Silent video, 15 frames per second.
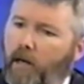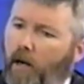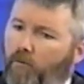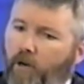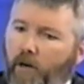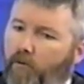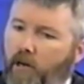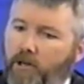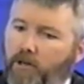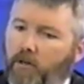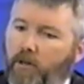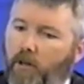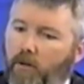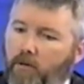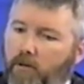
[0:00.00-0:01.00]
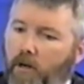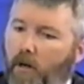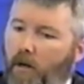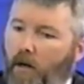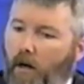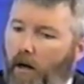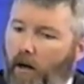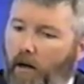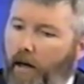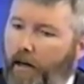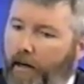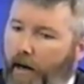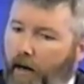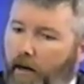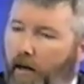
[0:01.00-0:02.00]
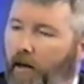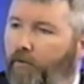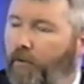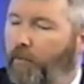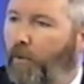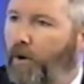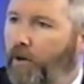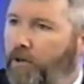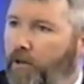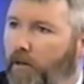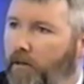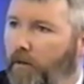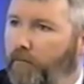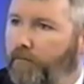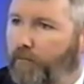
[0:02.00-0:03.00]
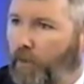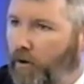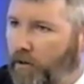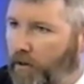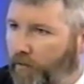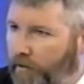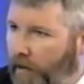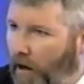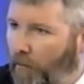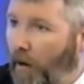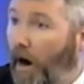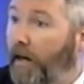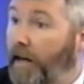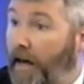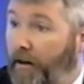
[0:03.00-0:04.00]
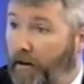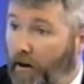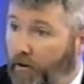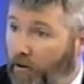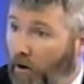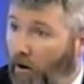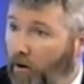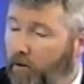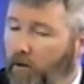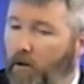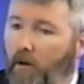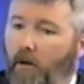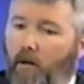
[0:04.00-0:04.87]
Yeah, recreational use. Again, if the person is a person of sound mind and an adult,